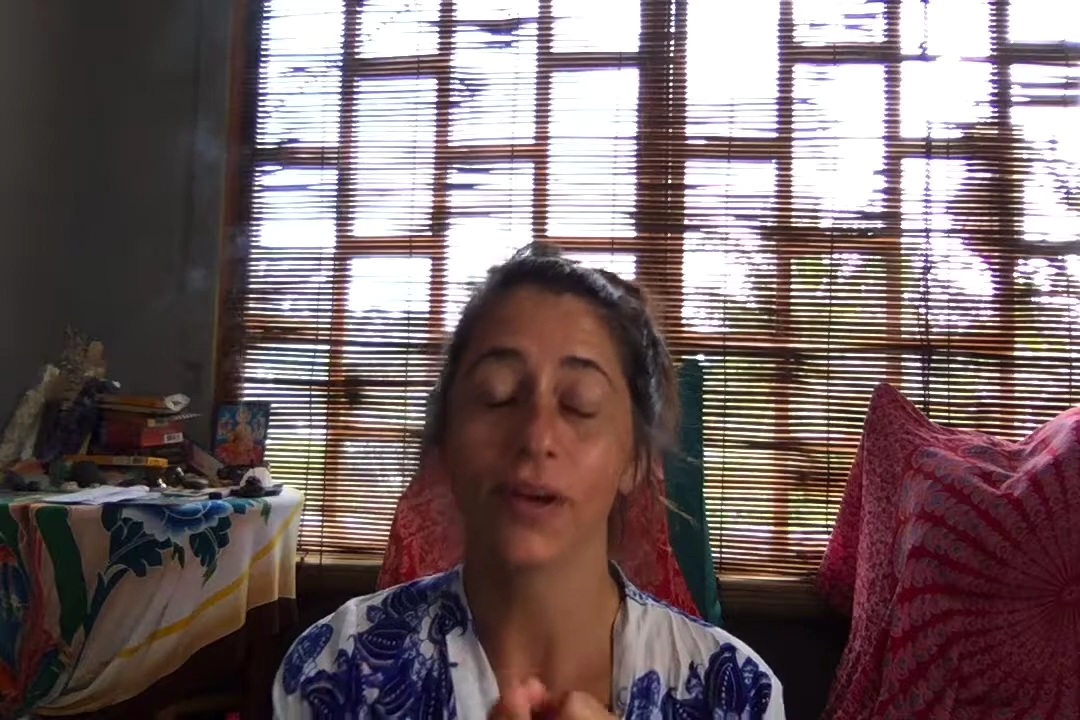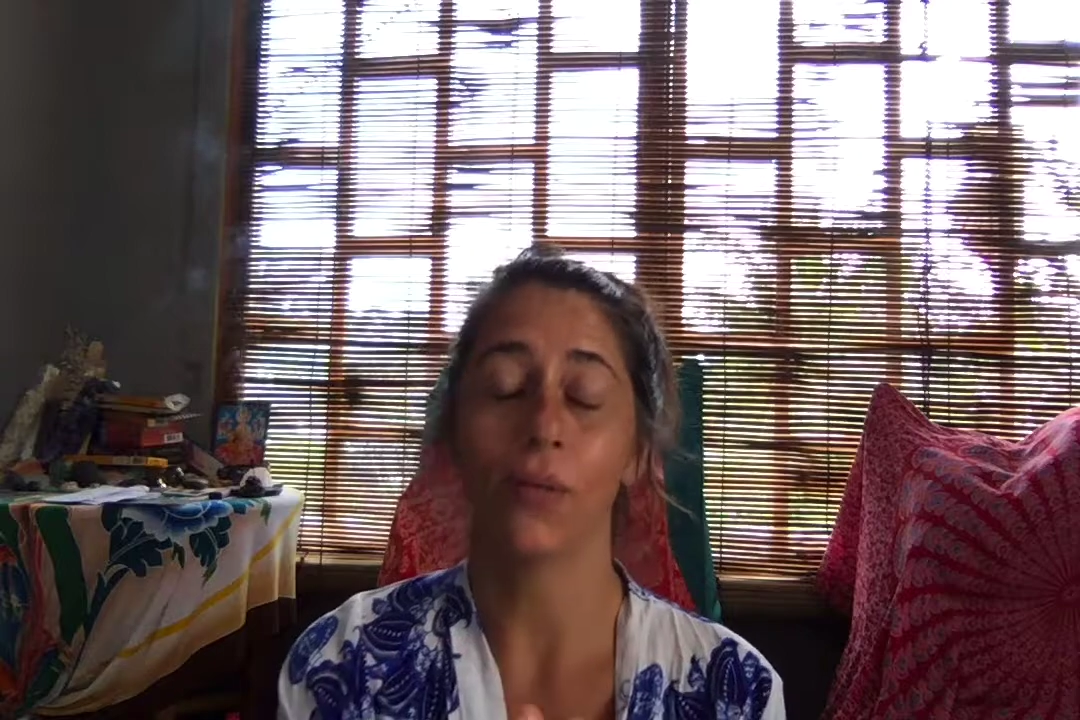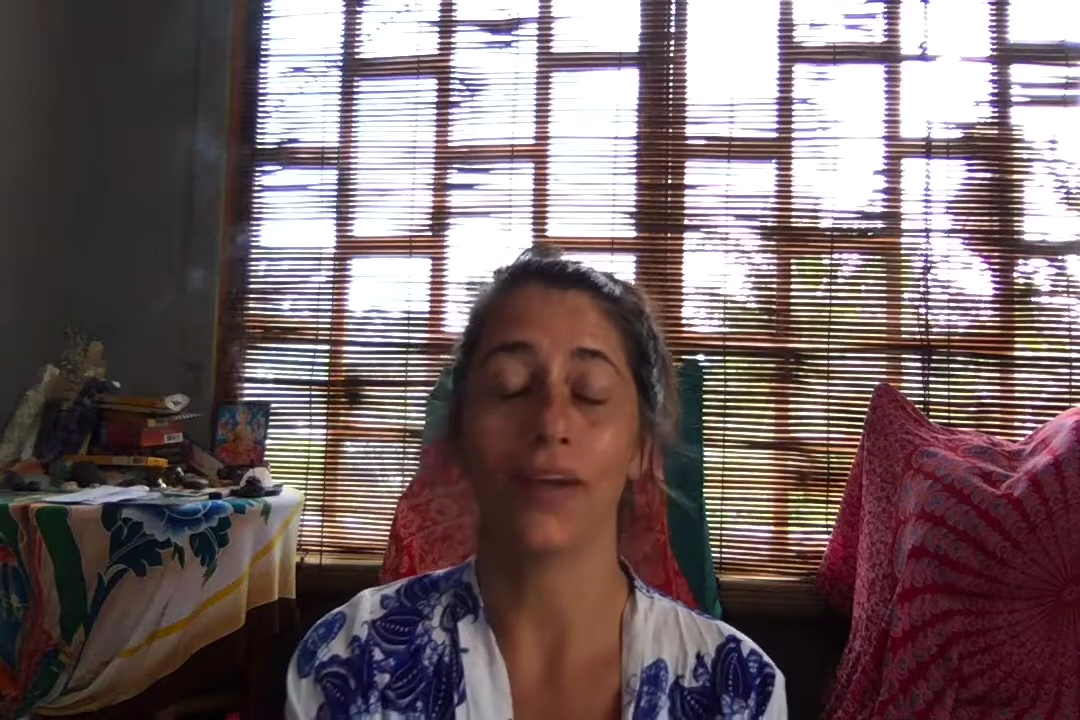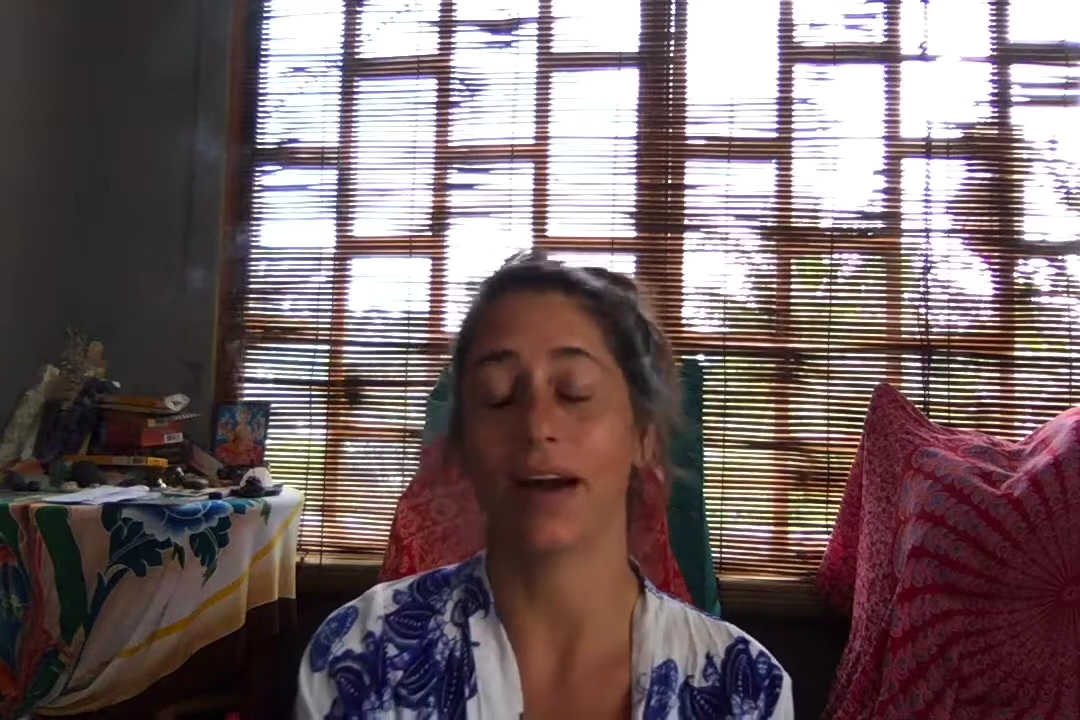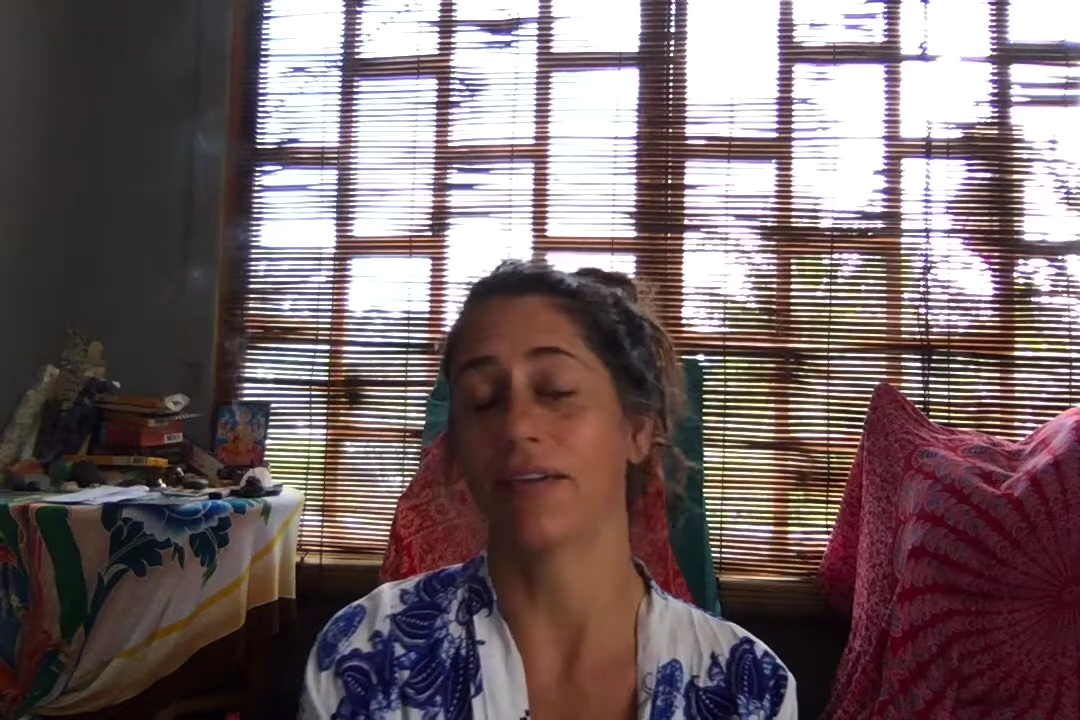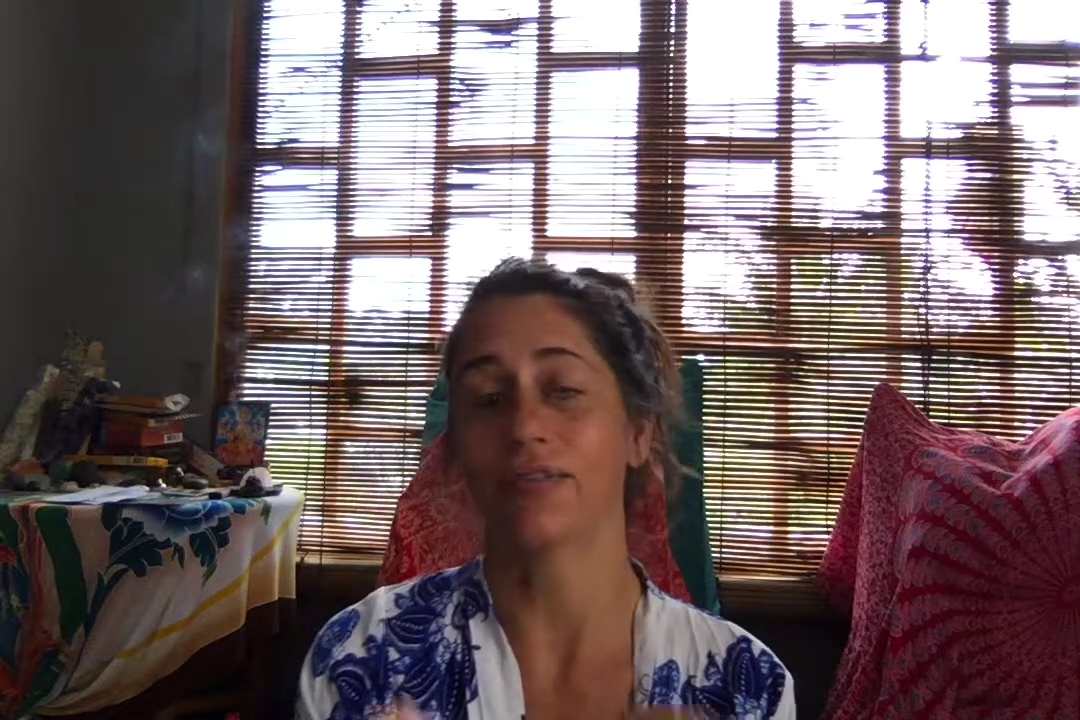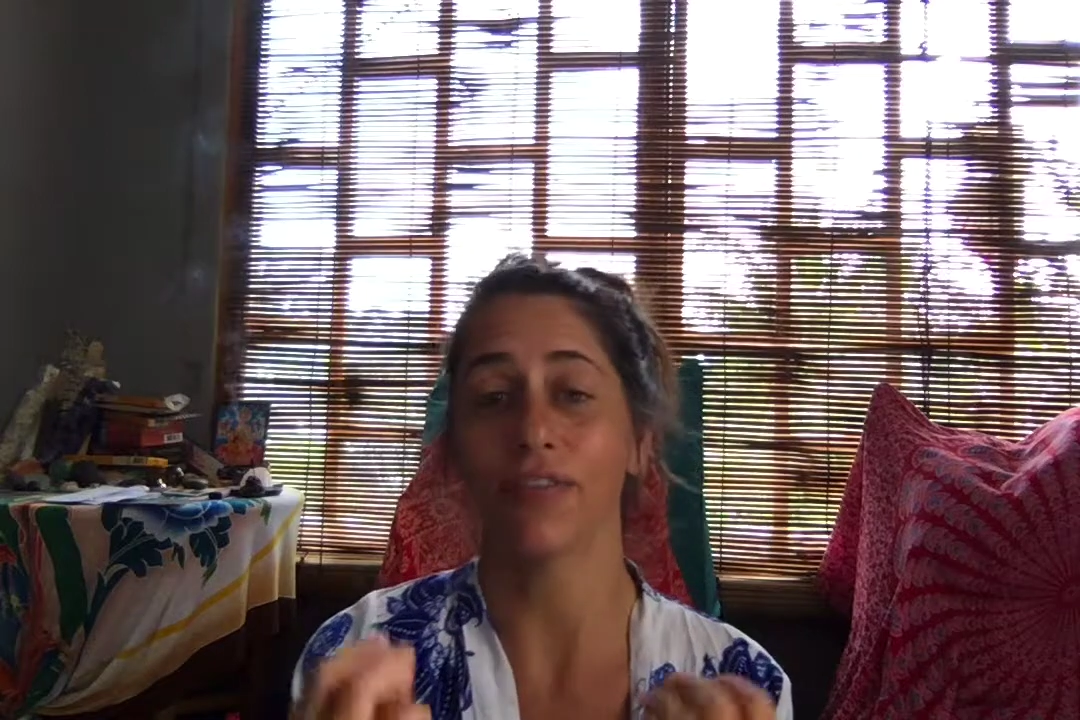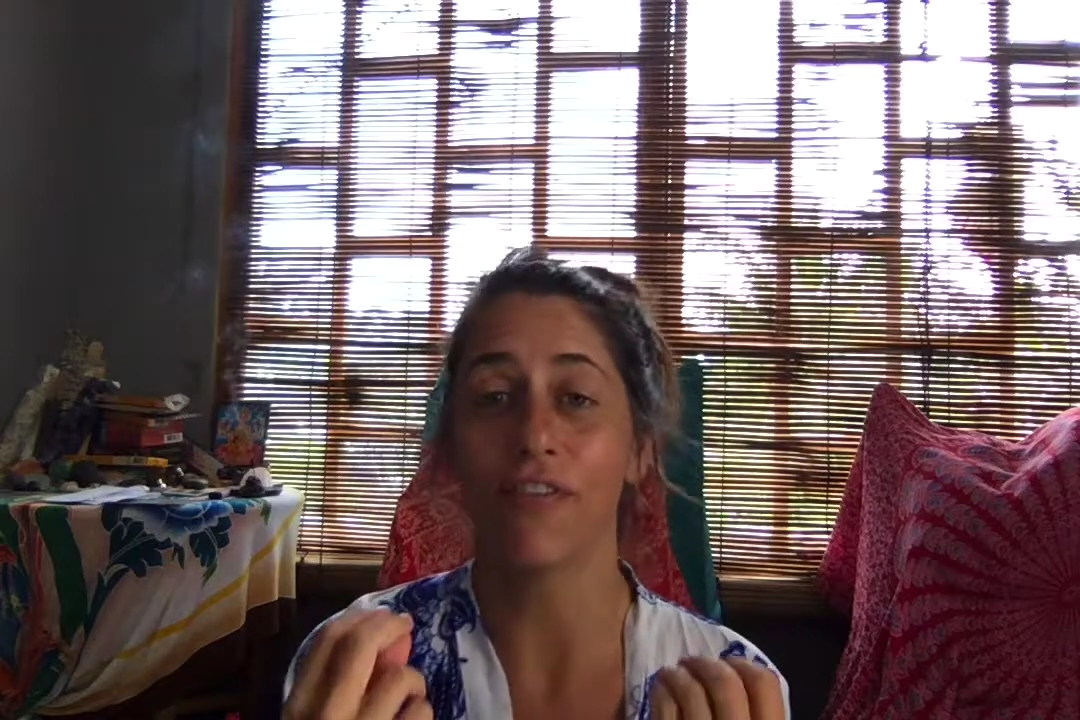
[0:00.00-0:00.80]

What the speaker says: we have to